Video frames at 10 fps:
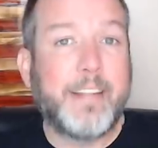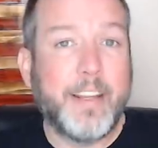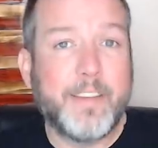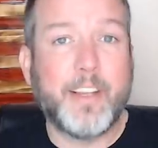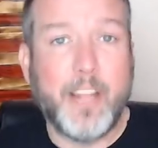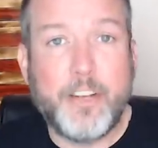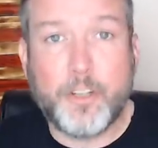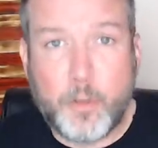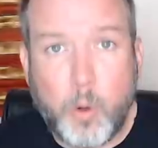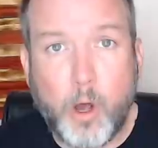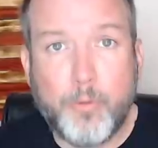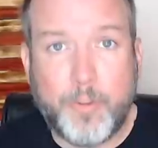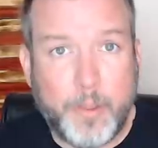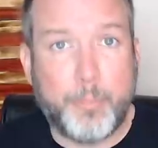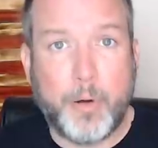to this alleged quote
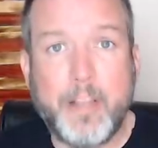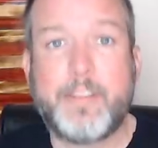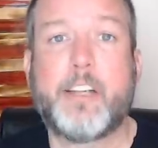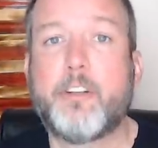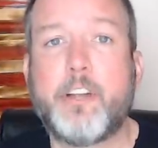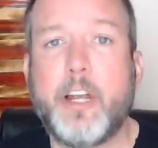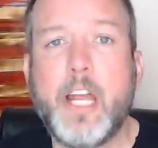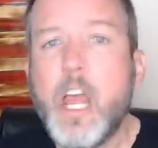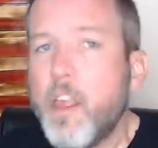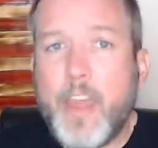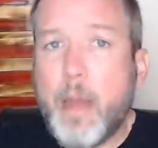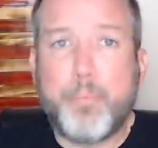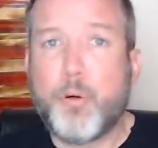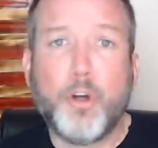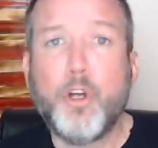from the press secretary that
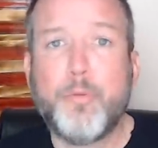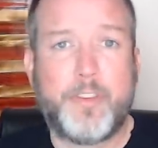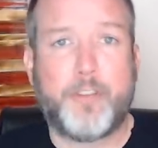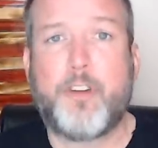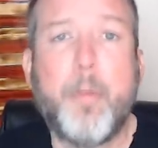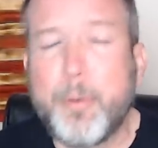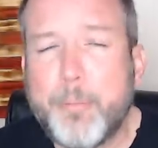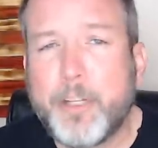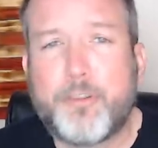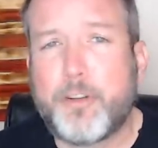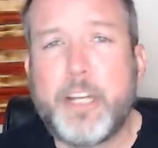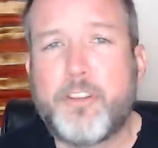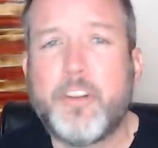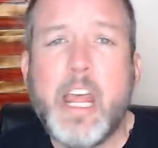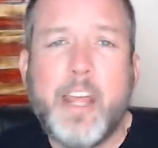proves the Trump
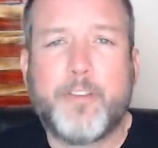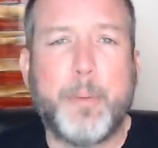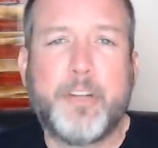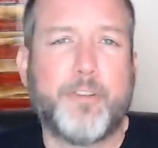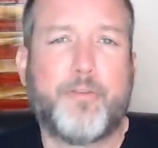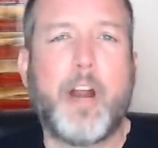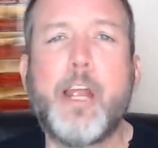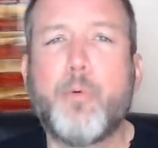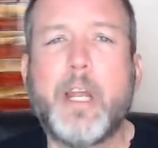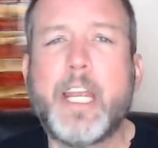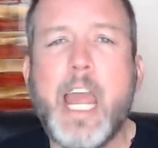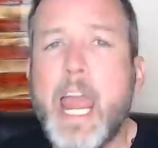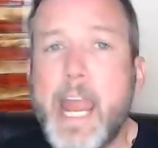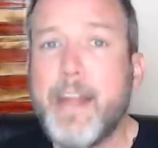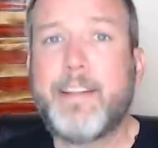administration is a bunch of right-wing,
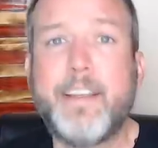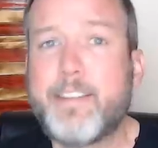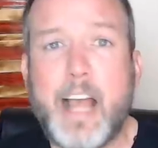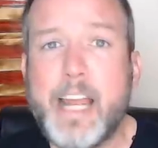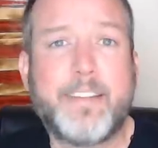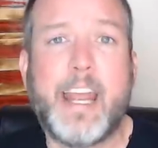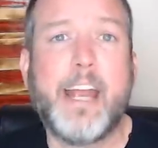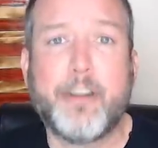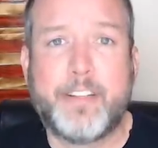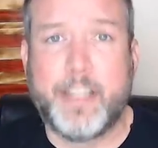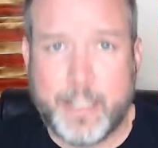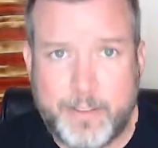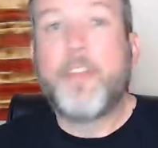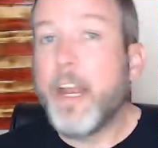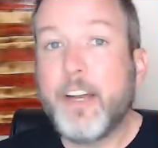anti-science
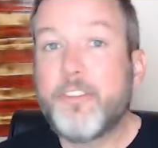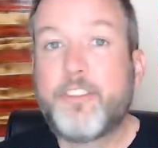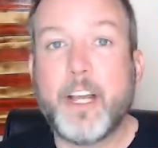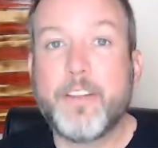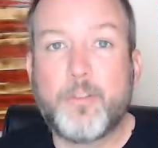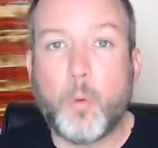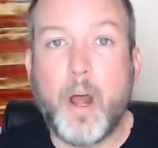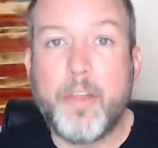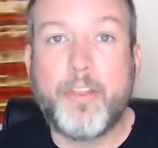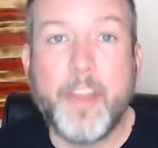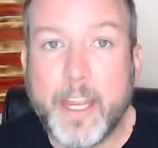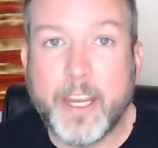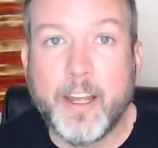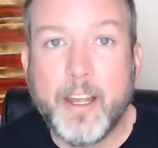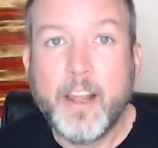heretics. There's just one
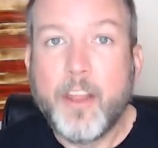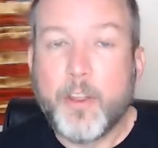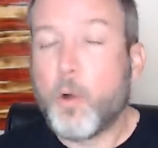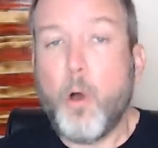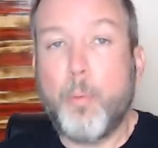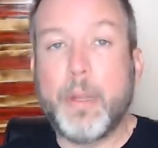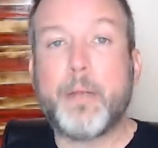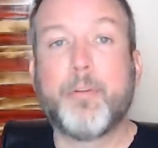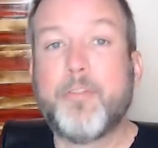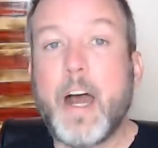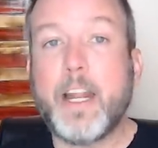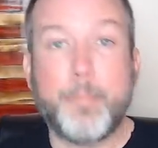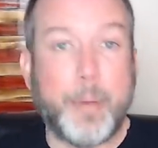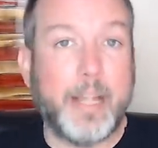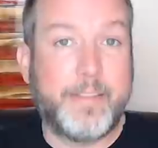thing. The quote being
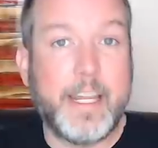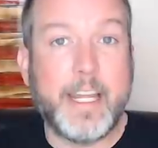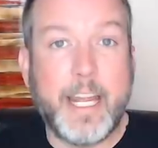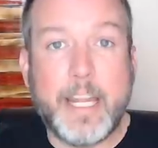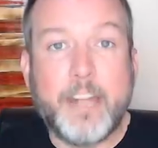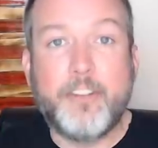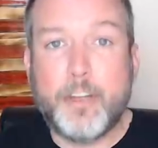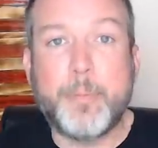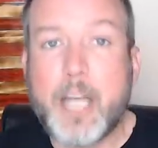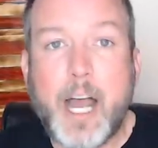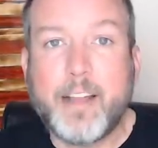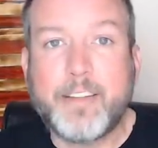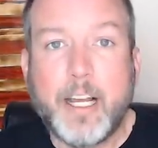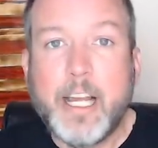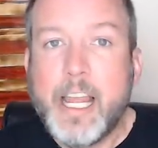provided by CNN and Jim
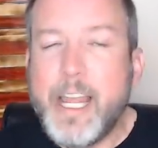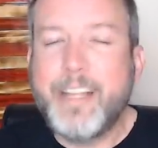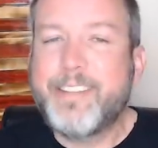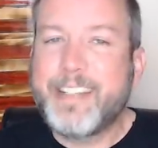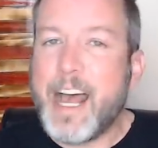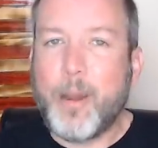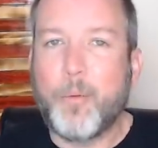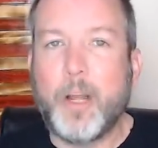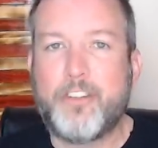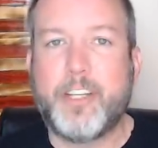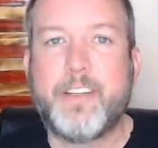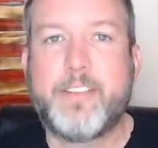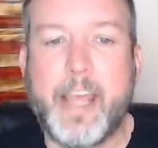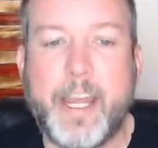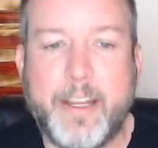Acosta is not what she
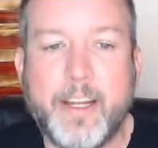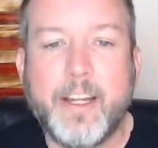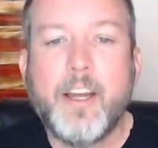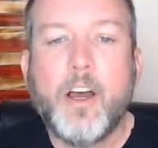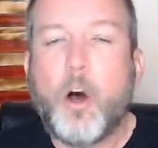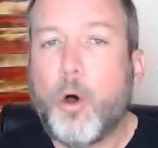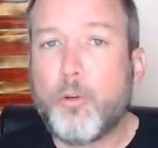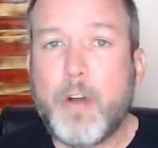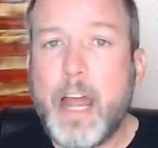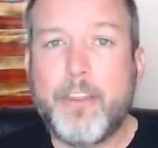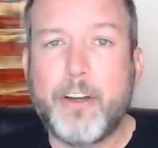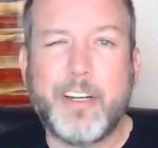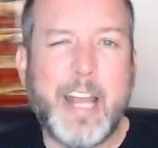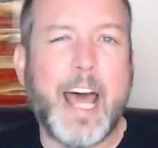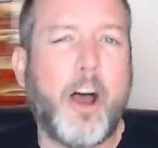said. Or rather,
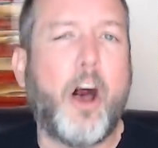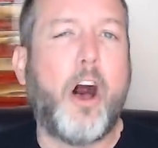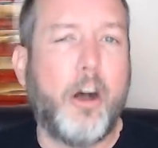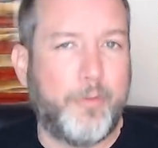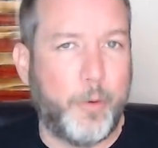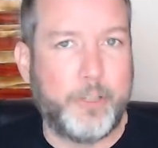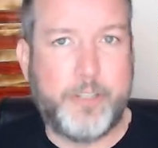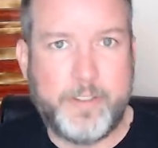not all of what she